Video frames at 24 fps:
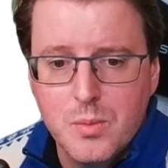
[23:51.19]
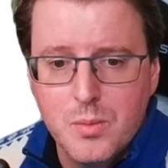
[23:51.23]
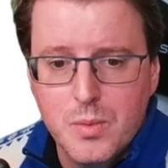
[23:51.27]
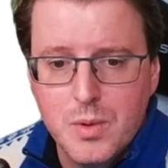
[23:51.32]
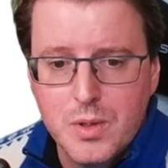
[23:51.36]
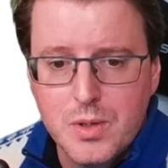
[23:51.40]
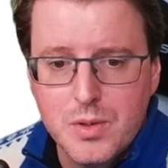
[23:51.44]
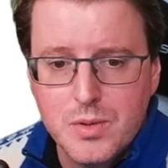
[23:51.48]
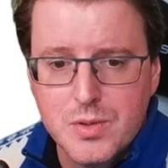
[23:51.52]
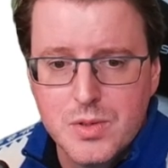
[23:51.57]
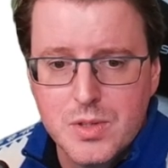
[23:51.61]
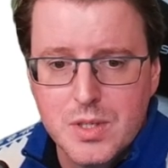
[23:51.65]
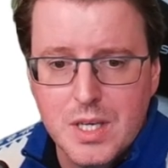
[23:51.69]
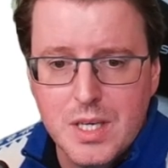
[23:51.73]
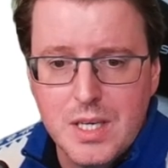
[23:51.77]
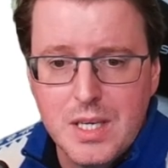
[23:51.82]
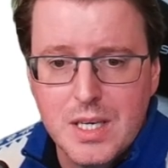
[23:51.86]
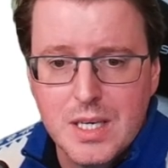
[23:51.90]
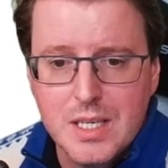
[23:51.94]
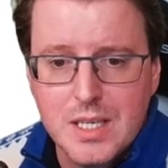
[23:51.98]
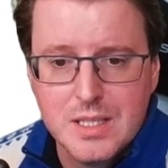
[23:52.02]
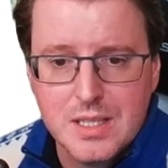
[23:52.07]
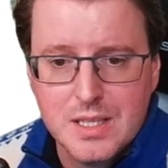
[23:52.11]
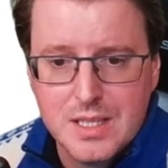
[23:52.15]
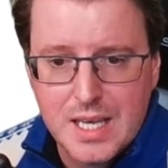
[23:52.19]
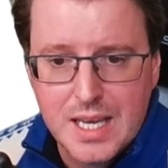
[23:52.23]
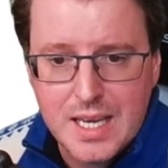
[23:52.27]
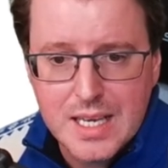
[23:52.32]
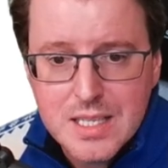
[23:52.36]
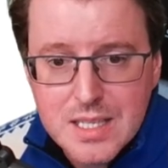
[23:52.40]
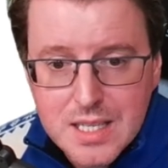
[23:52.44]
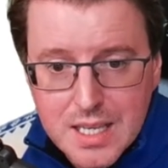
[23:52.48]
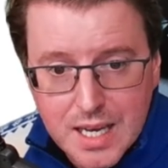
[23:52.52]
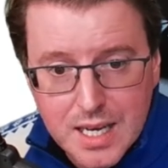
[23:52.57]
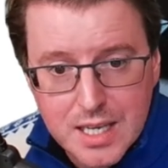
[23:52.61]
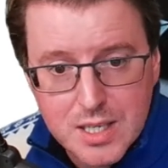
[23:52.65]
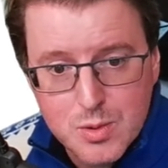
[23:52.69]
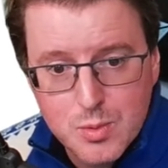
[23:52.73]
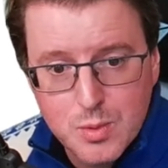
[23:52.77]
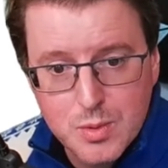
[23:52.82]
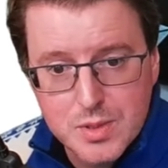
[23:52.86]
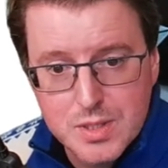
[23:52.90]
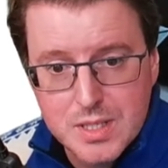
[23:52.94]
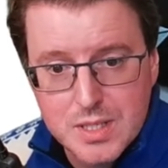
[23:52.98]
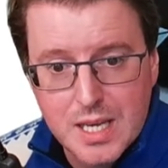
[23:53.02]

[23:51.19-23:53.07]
what you'll see is there's the actual